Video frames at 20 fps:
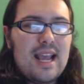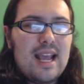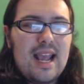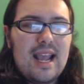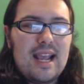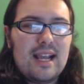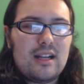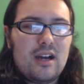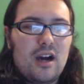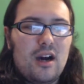
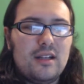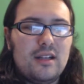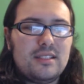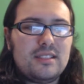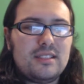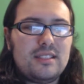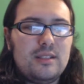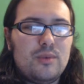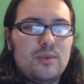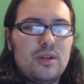And
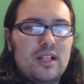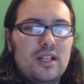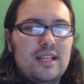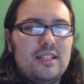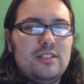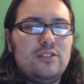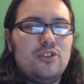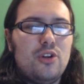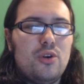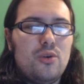honestly, while I
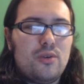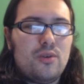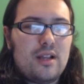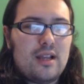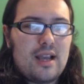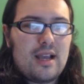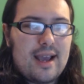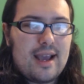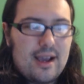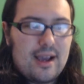don't
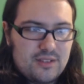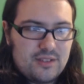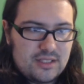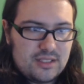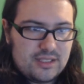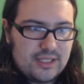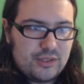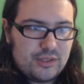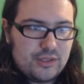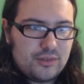have
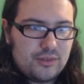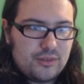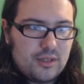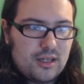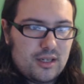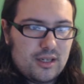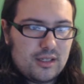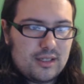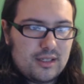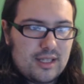Nintendo
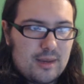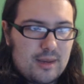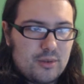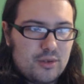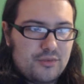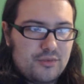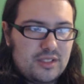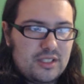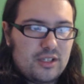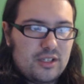
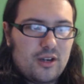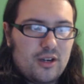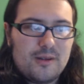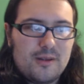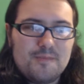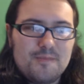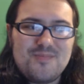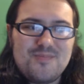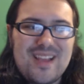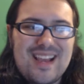Labo
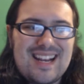VR,